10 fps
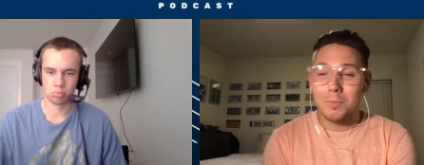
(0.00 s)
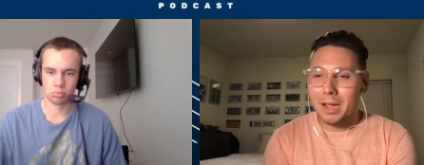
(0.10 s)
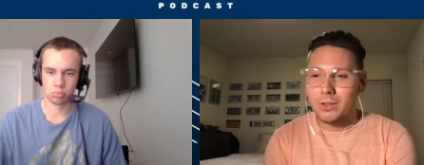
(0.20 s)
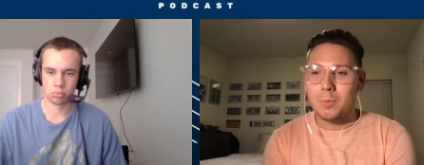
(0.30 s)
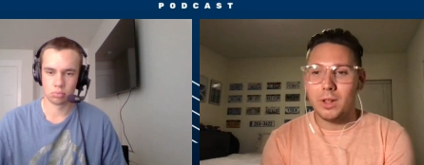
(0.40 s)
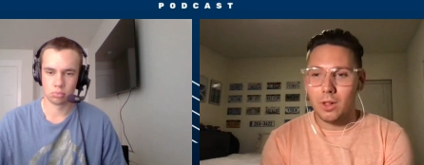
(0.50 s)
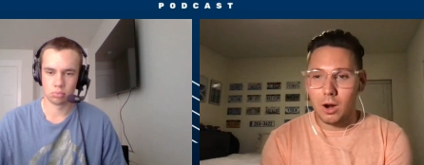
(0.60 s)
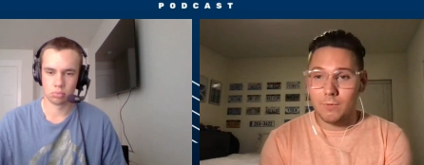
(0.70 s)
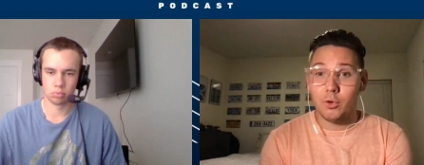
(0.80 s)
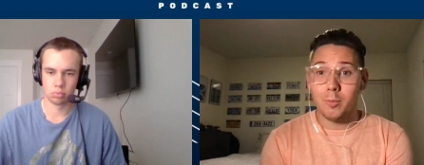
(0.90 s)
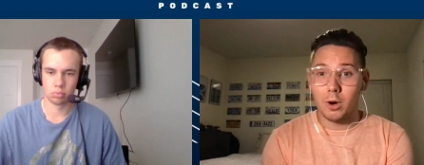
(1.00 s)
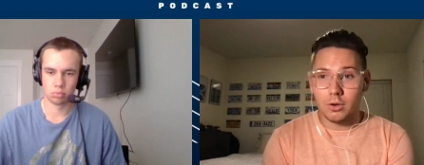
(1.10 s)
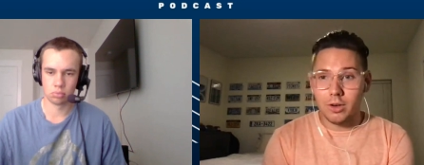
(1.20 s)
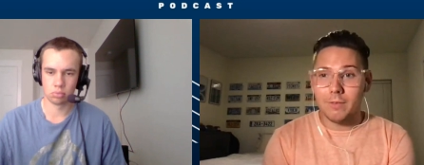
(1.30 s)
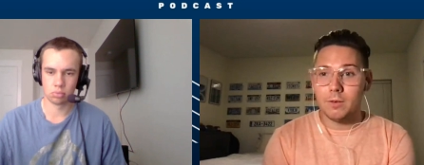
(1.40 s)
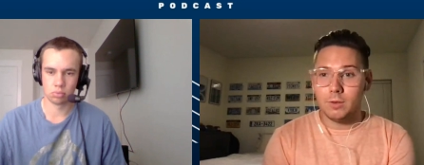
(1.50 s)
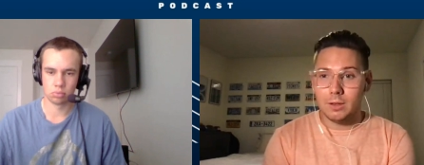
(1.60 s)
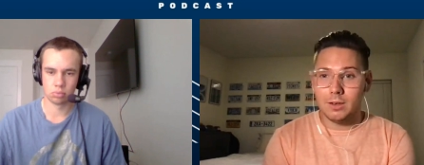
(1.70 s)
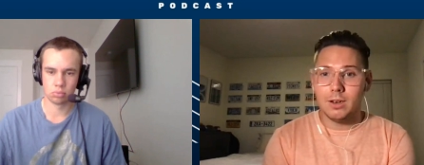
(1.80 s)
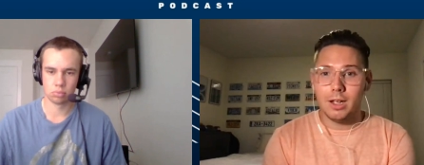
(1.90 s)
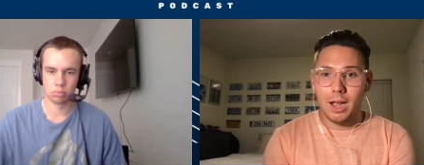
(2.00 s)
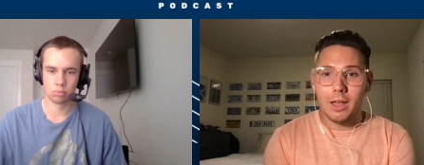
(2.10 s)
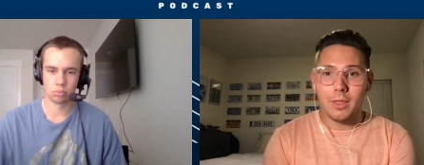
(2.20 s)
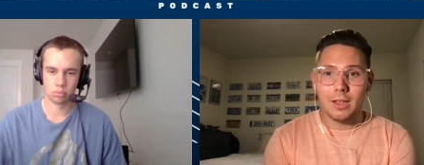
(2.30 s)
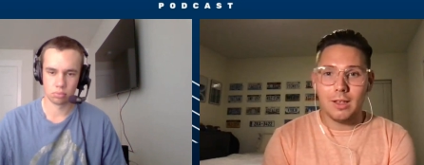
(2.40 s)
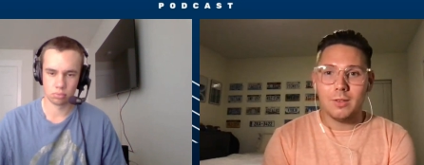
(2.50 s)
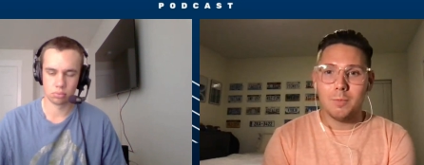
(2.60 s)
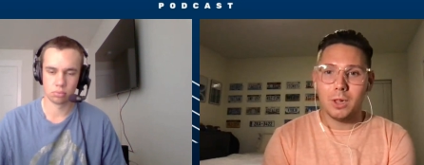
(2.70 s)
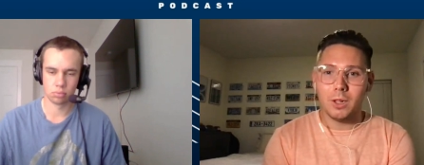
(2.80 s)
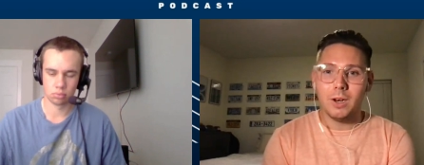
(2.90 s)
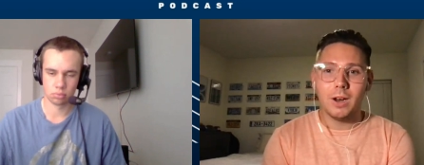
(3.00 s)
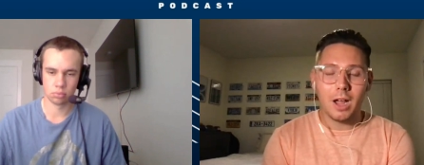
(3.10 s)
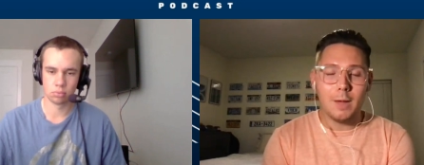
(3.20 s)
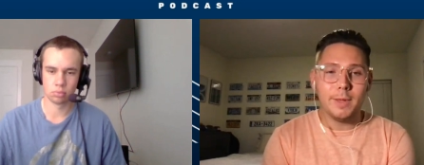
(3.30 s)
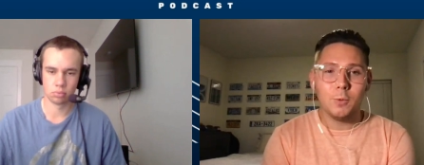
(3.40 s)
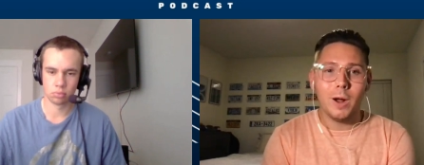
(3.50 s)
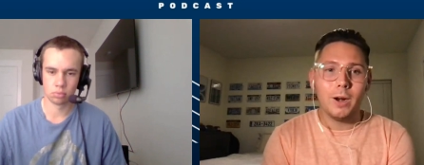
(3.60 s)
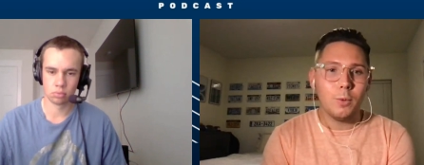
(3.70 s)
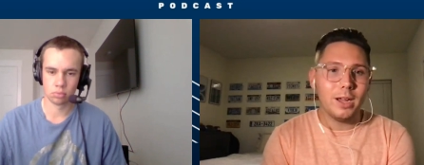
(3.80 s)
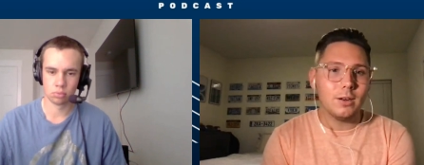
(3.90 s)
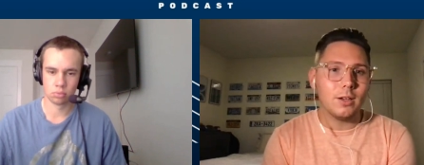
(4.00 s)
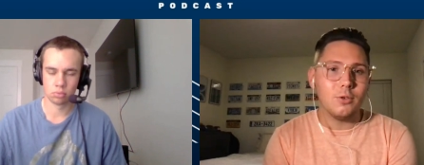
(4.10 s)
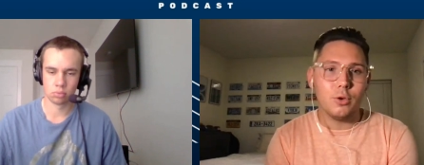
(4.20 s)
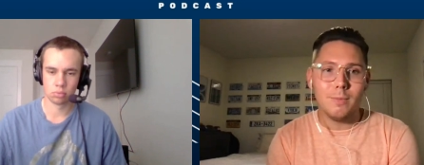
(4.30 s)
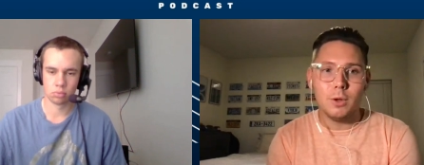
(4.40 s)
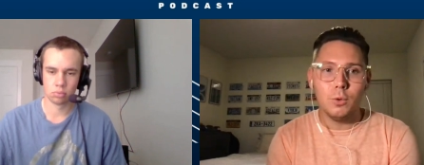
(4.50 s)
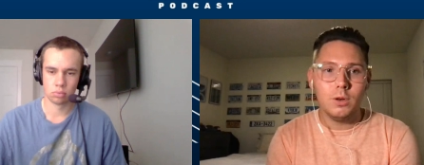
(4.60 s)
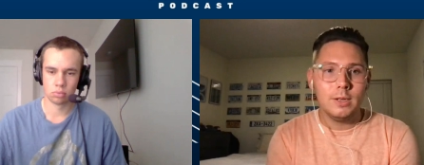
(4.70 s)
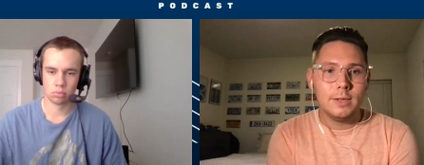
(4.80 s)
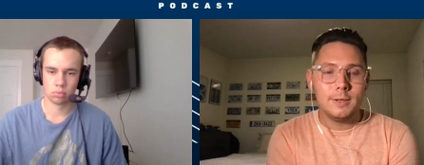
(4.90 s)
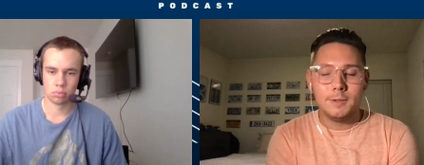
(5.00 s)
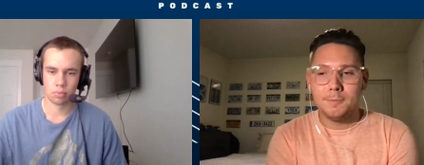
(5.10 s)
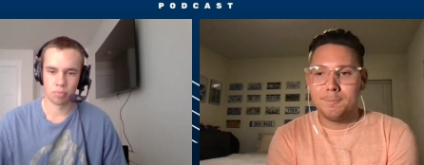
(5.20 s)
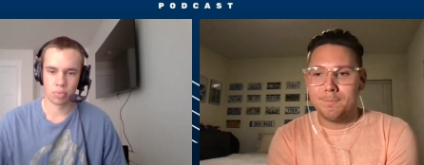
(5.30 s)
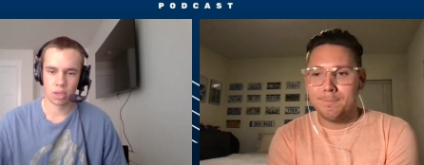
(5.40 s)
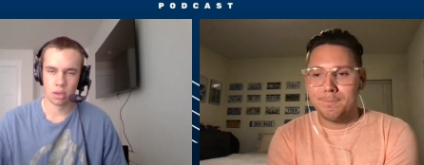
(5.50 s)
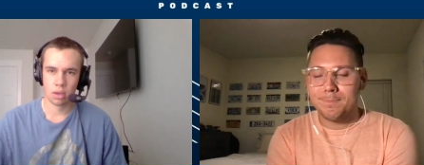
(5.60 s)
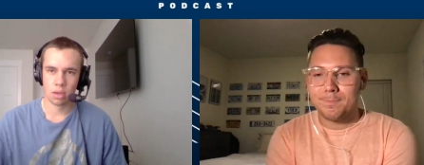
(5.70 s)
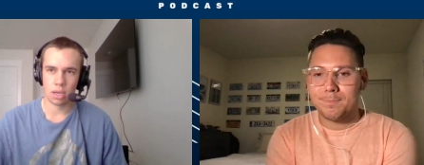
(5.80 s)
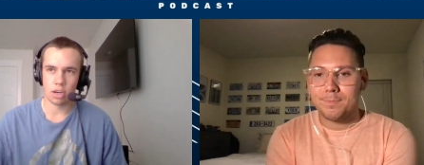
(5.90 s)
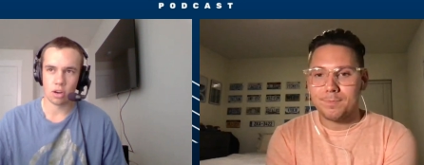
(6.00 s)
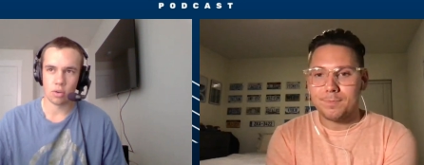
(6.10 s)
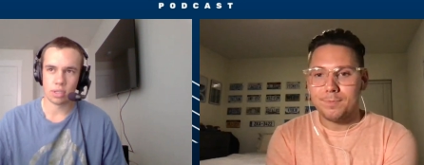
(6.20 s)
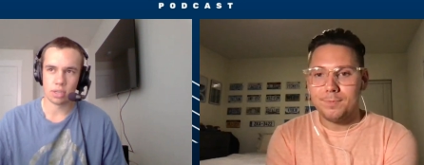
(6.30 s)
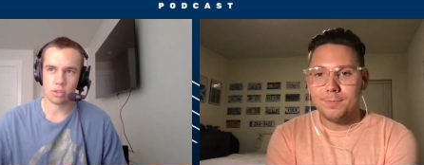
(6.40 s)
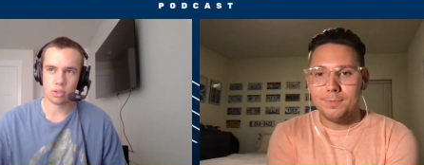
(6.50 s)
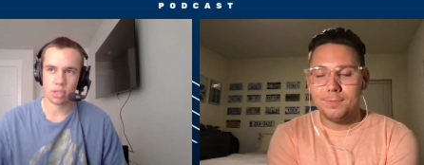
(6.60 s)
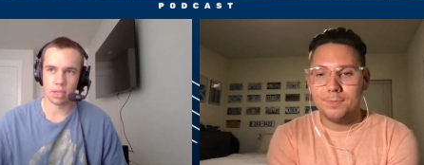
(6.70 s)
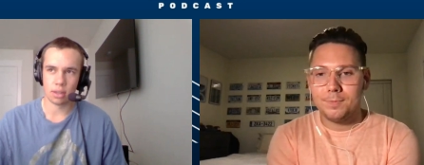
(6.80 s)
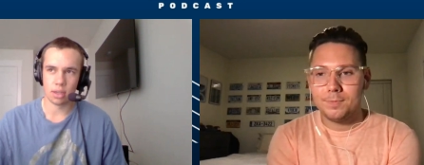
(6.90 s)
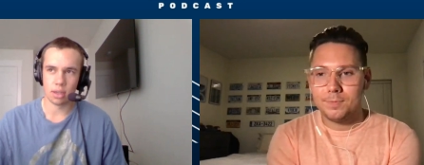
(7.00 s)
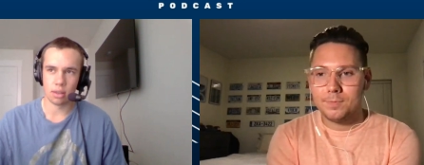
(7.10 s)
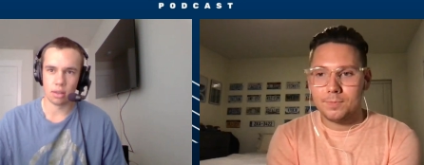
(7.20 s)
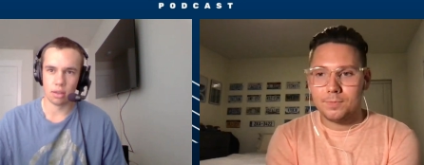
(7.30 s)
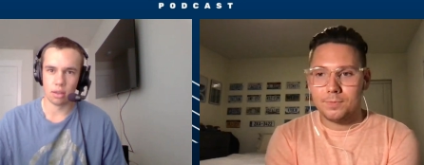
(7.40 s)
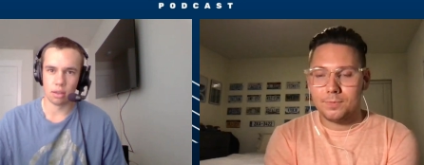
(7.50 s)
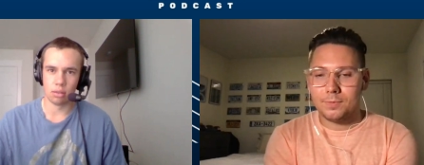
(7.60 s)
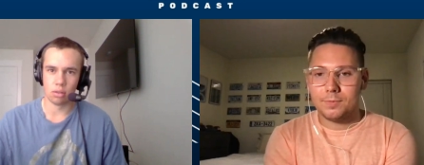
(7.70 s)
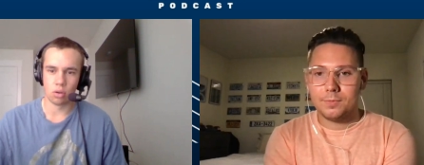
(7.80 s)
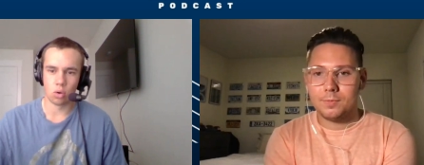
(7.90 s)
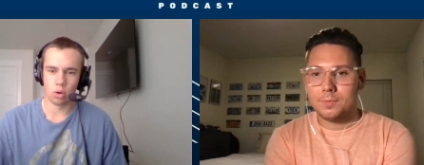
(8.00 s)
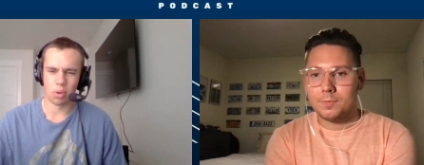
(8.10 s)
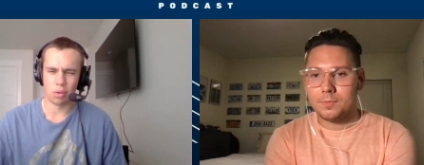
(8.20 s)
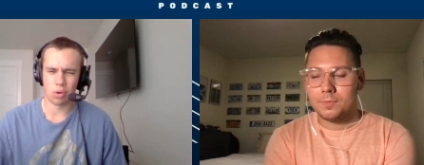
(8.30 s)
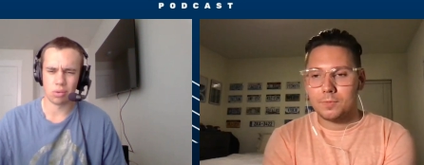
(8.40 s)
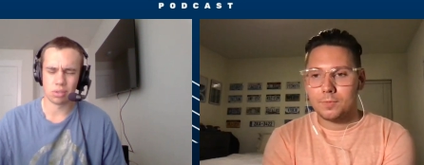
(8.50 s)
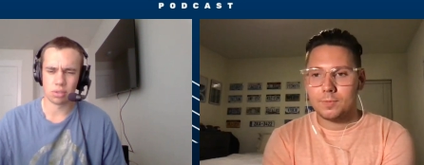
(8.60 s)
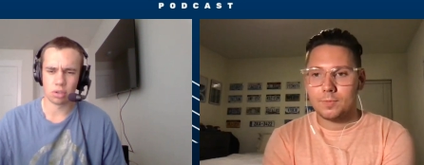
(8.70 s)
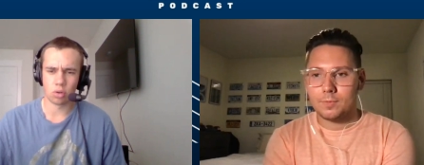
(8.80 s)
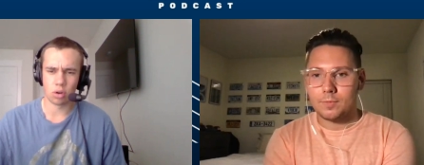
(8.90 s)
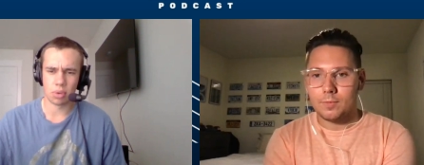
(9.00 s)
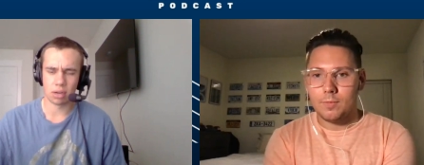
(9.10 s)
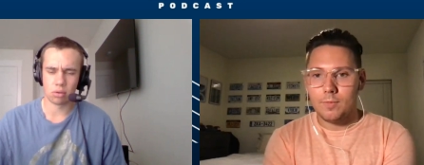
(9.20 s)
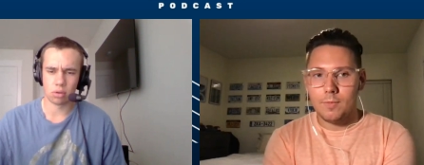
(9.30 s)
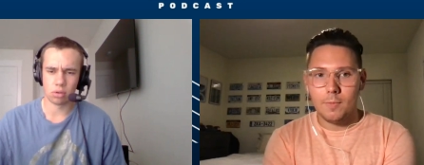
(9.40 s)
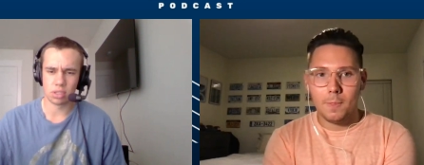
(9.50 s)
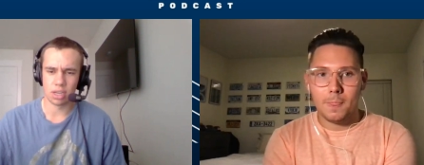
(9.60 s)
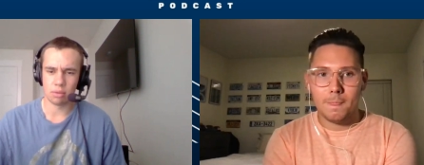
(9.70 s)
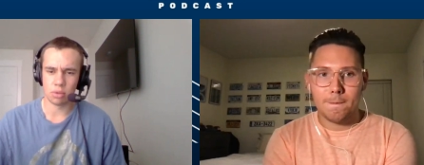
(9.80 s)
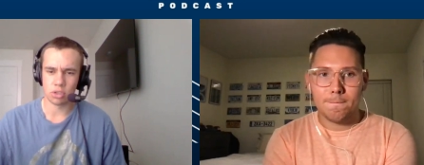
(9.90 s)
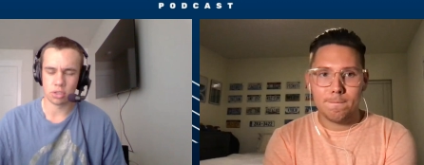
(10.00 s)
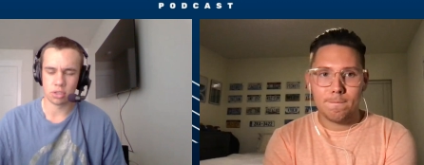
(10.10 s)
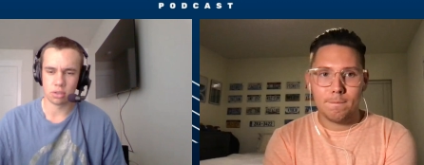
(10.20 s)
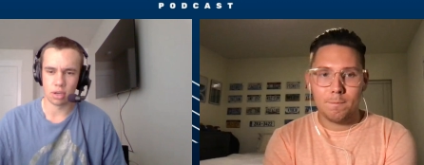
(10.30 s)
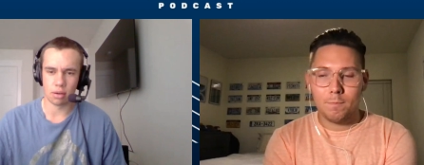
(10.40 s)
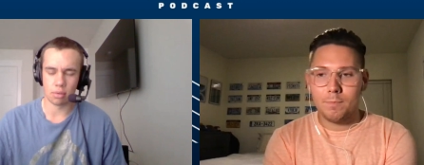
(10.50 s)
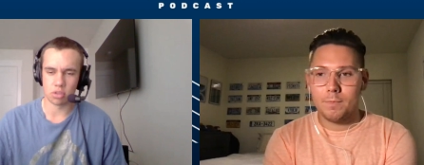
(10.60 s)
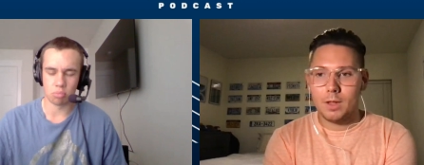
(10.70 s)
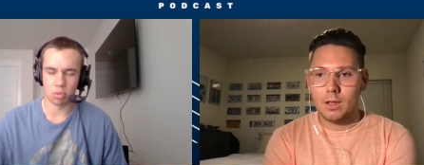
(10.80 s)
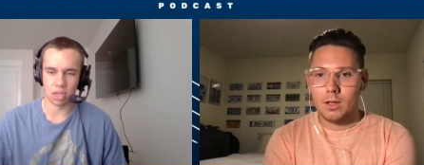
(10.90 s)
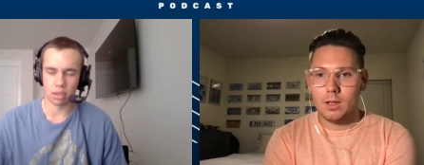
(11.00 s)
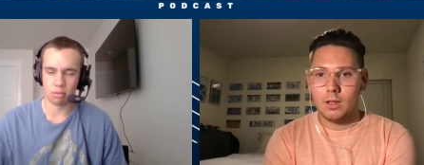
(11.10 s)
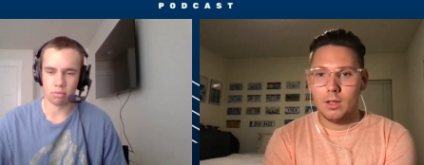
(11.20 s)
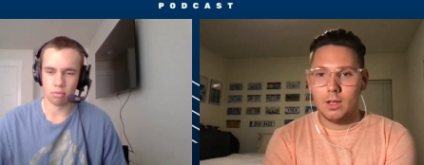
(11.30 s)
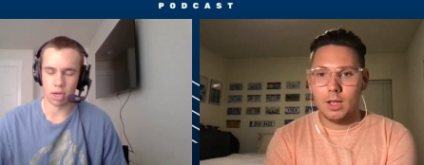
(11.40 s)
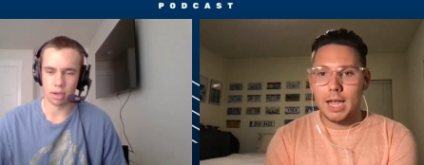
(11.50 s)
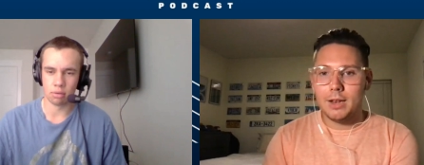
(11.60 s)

Speaker 1: reminds me a lot of Jermar Jefferson. I, I, think his ability to come in right away and contribute.
Speaker 2: And you know, it's interesting that the the quarterback. What was the quarterback recruit's name? You just I'm just blanking right now.